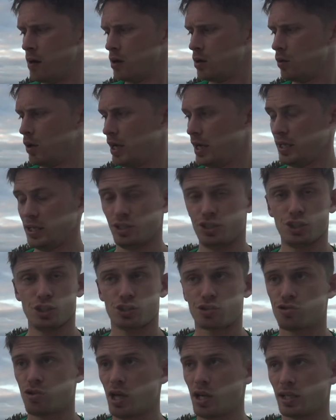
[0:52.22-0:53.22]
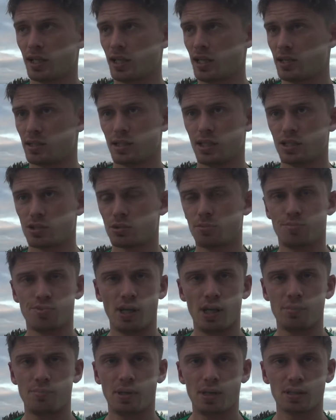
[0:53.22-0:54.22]
we had to just try and get get some
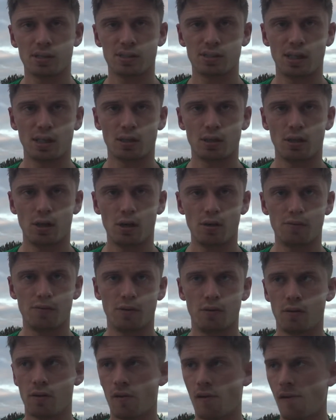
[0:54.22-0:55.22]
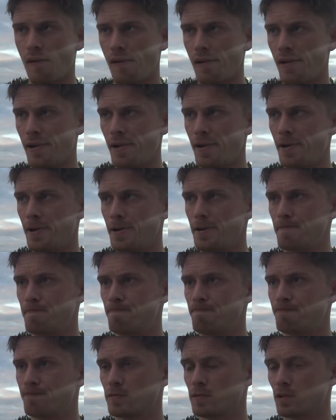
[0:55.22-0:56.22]
pride back in the second half,
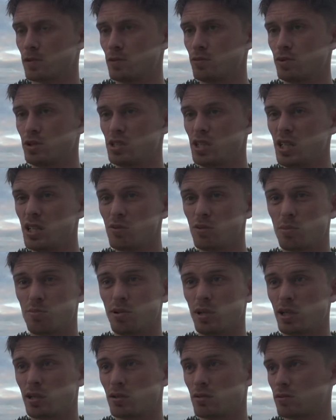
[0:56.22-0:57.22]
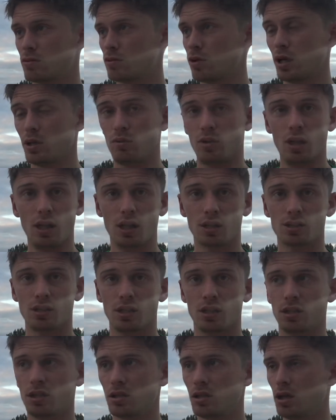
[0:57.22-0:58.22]
um, and we did. We played quite well
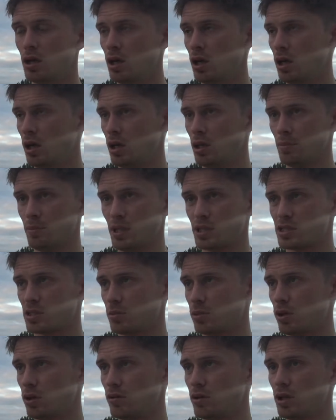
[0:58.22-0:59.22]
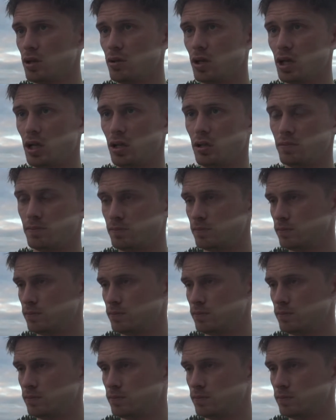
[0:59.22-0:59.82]
actually, passed the ball really well.